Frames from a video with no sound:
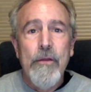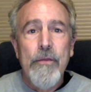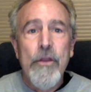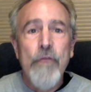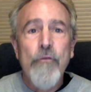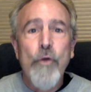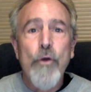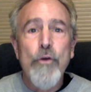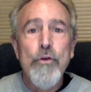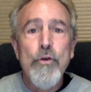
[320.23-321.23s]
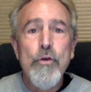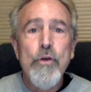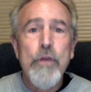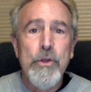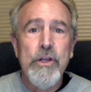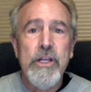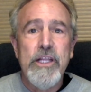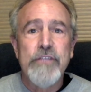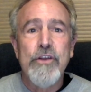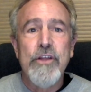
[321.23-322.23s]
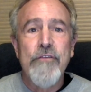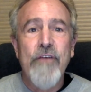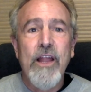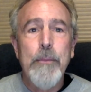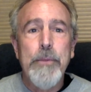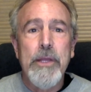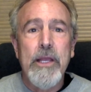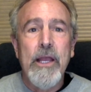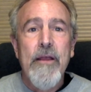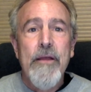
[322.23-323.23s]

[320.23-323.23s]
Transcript: Therefore, new communities are developing